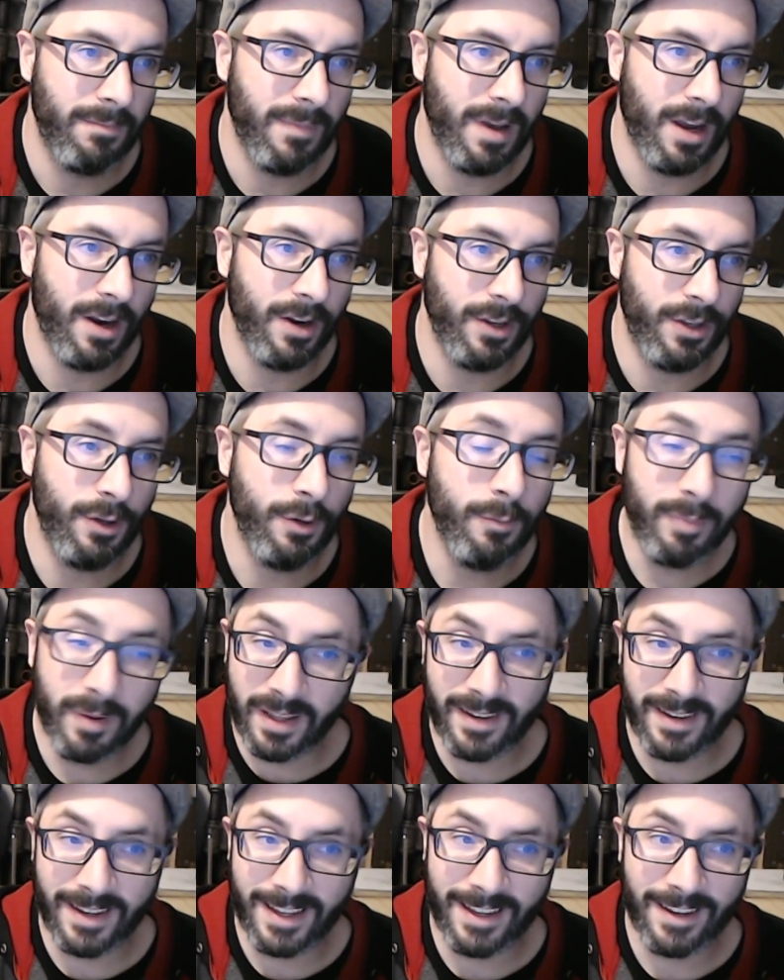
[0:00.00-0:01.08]
Are you
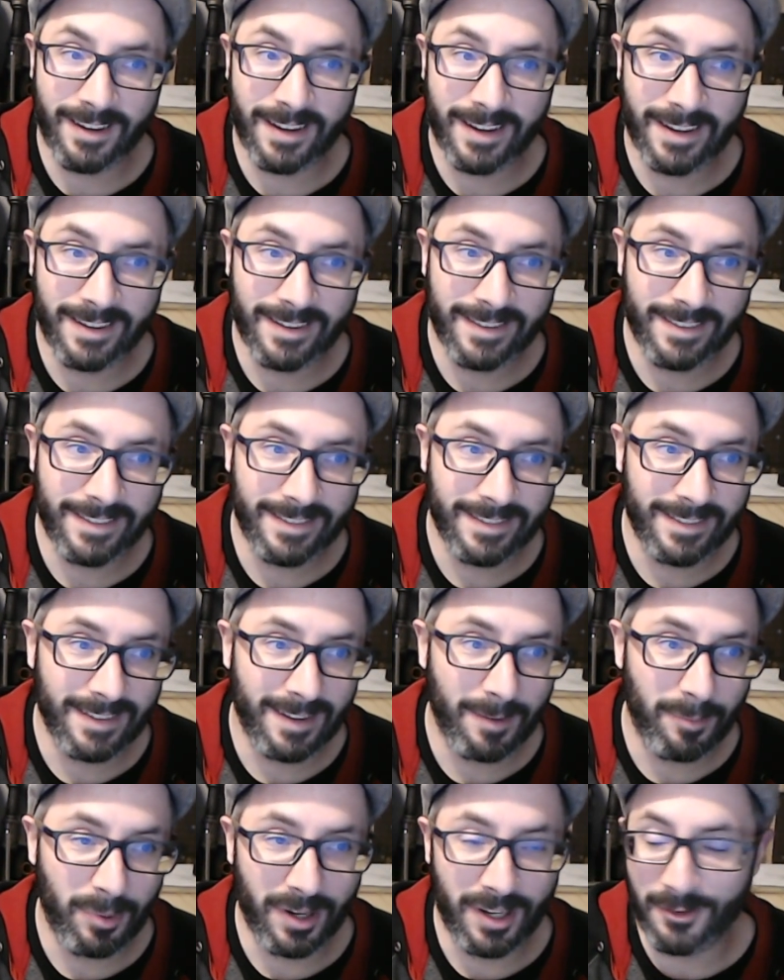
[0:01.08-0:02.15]
building a
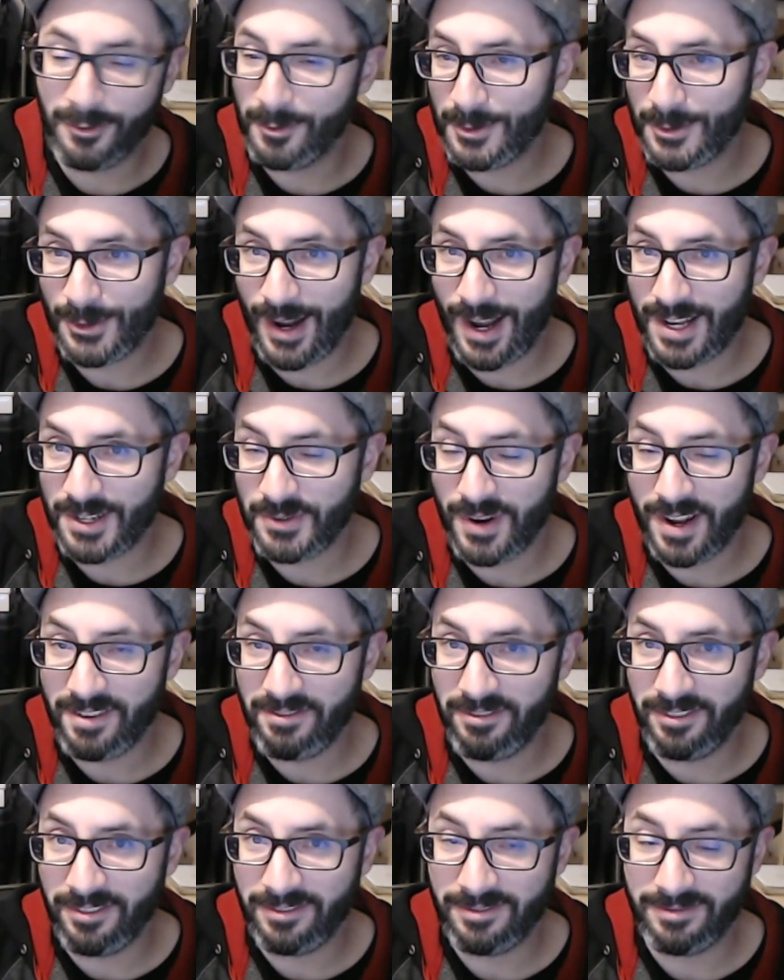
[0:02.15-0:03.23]
printer from scratch, Rev?
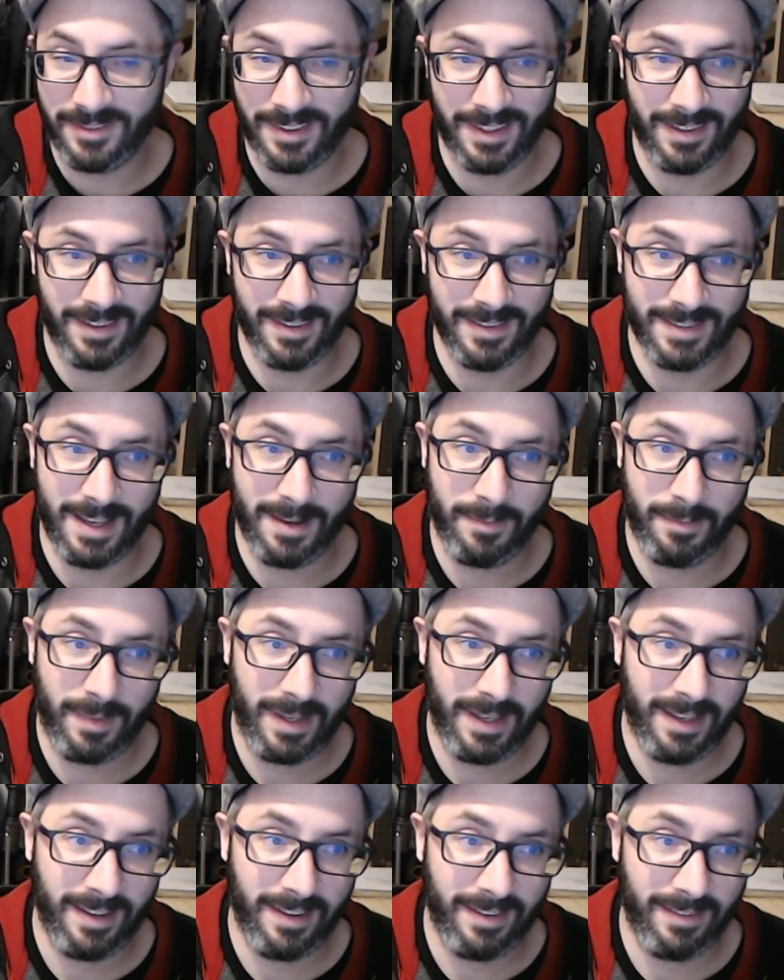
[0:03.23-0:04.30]
Because that would
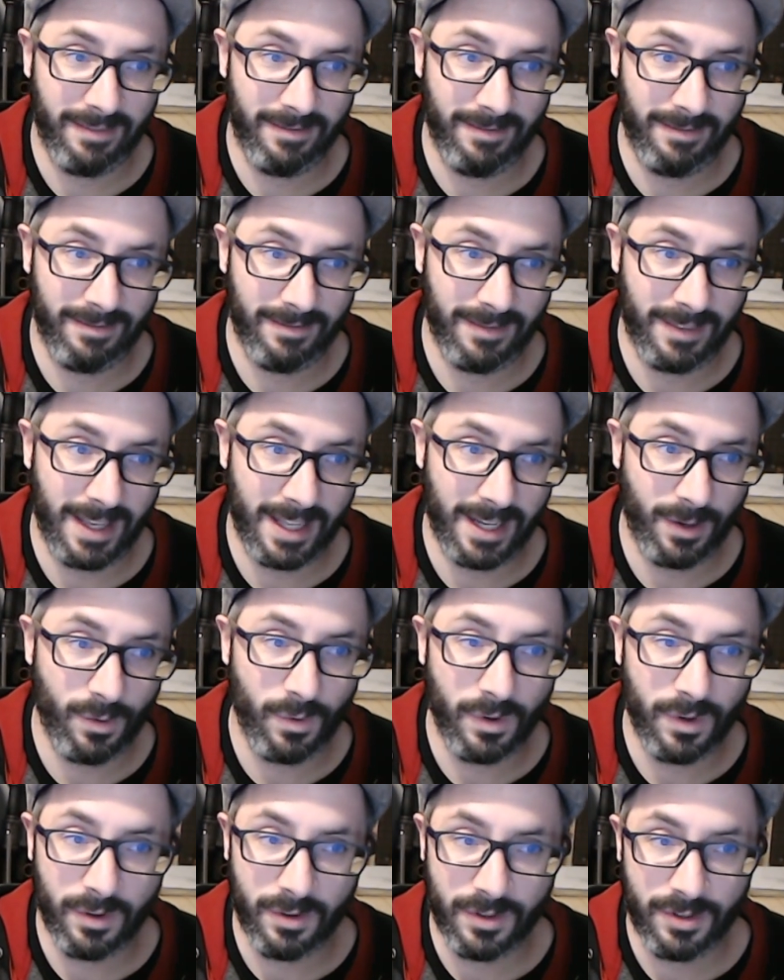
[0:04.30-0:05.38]
be kind of cool
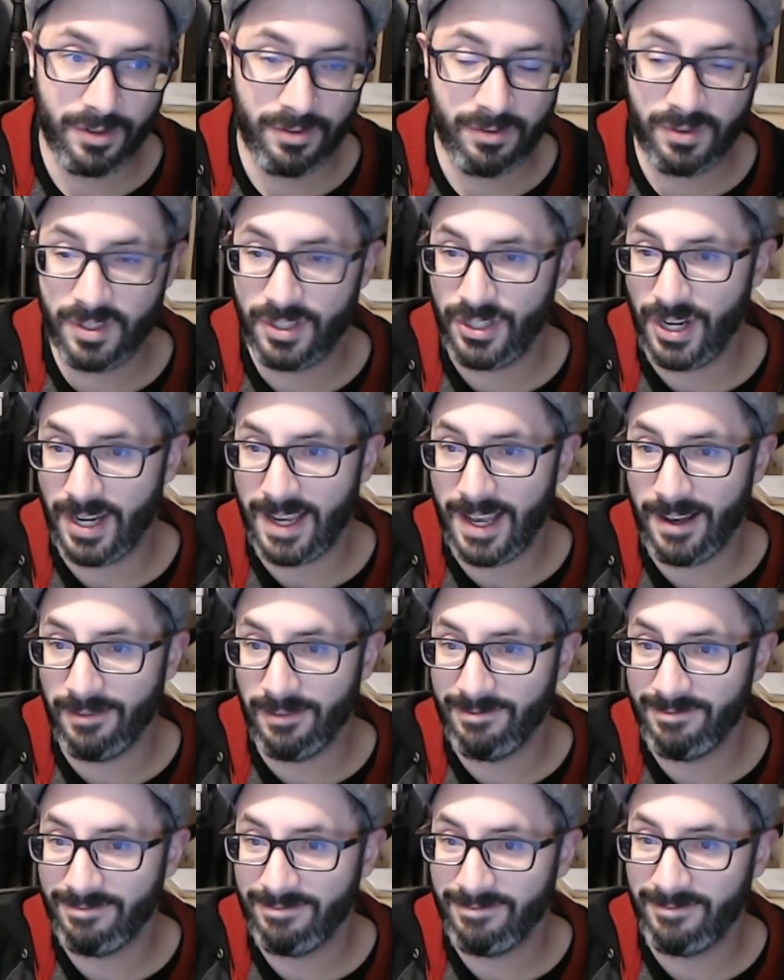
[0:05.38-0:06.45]
to check out
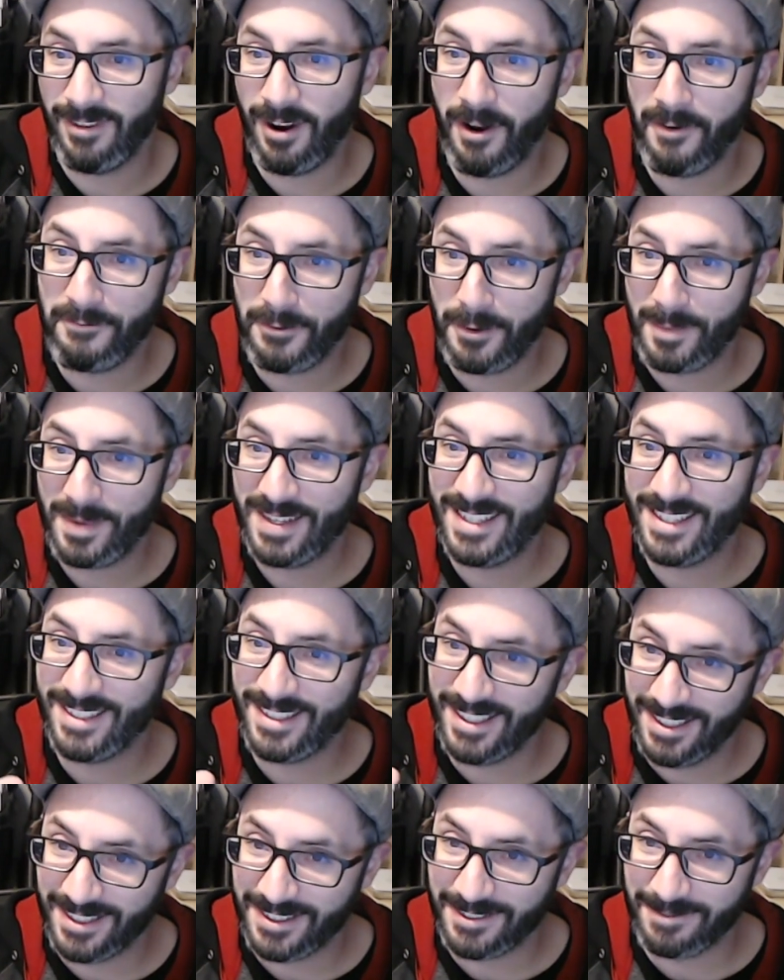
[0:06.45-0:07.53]
from a
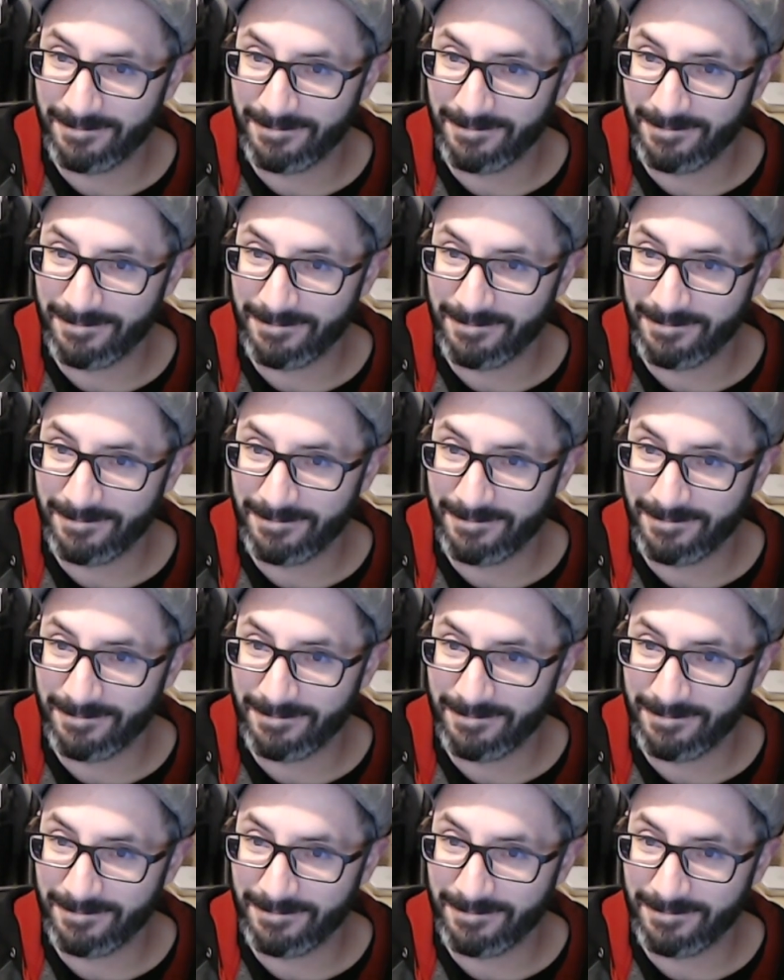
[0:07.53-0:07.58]
distance.